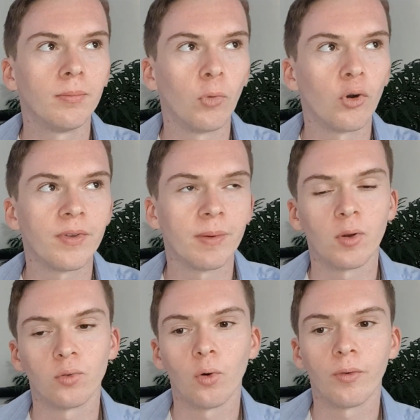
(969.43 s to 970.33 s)
more
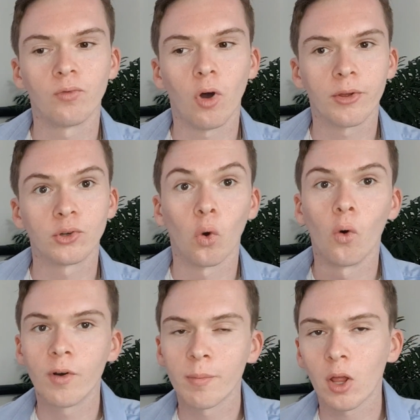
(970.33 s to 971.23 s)
female authors
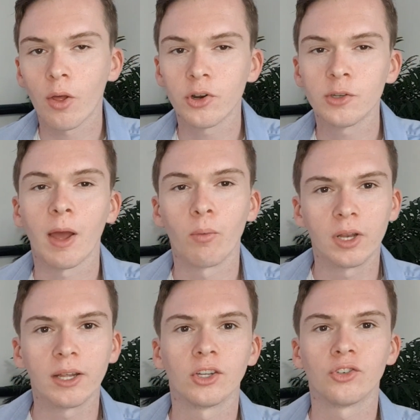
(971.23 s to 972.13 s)
over male authors, but I would
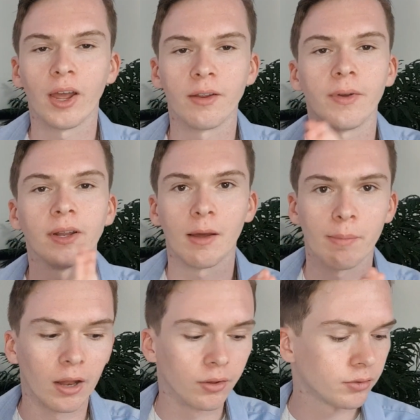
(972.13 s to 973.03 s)
like to try and find that
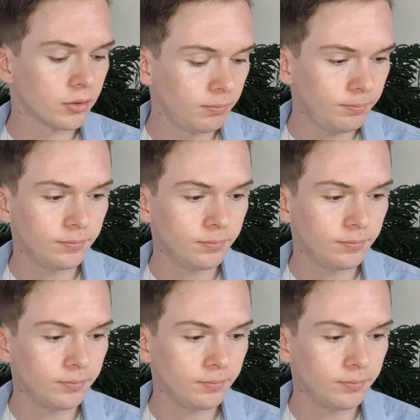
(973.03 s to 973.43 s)
balance.